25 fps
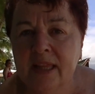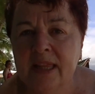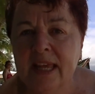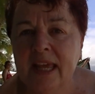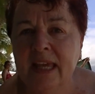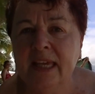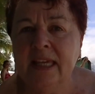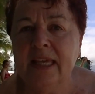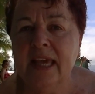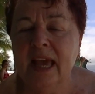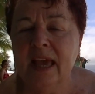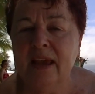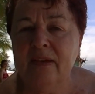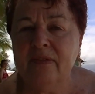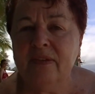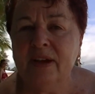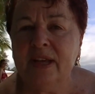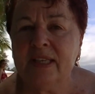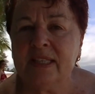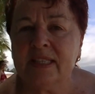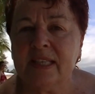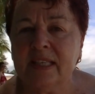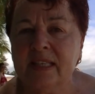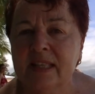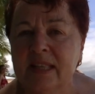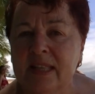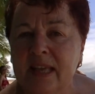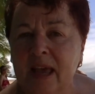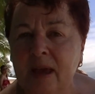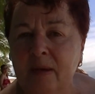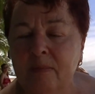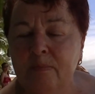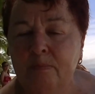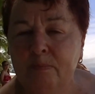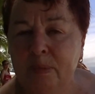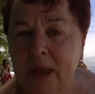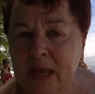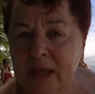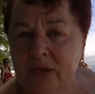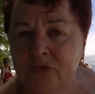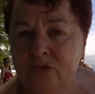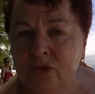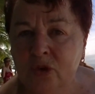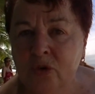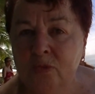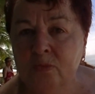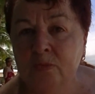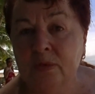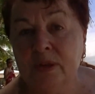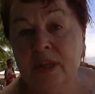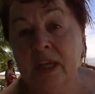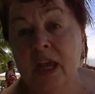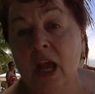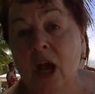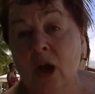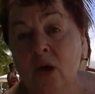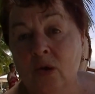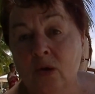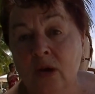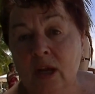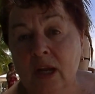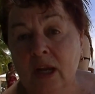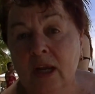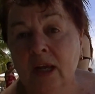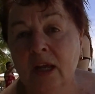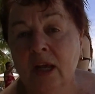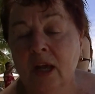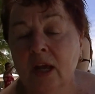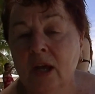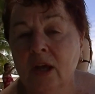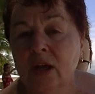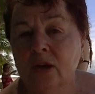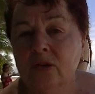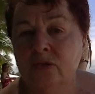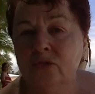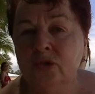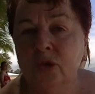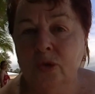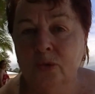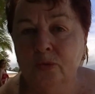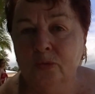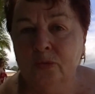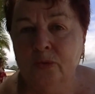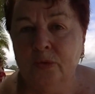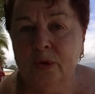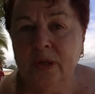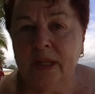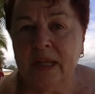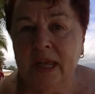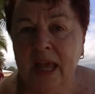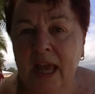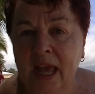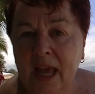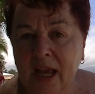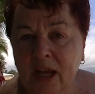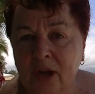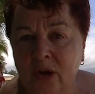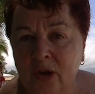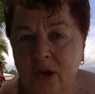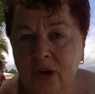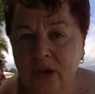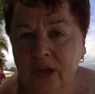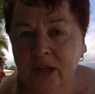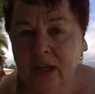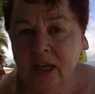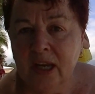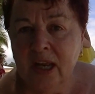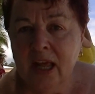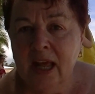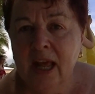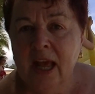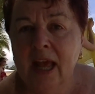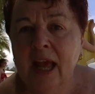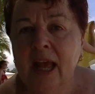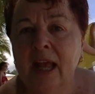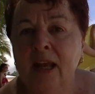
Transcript: They gave us their bedroom, the yeah. only room with aircon, yeah.